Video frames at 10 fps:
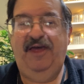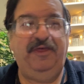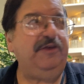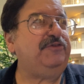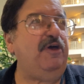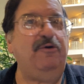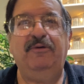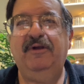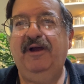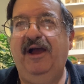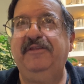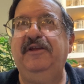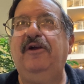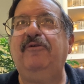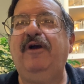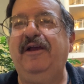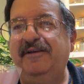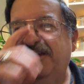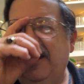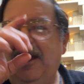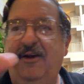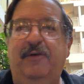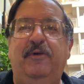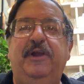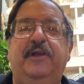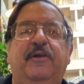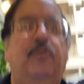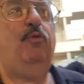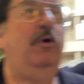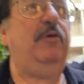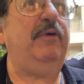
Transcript: I think so. I did all right. All right, we're going to walk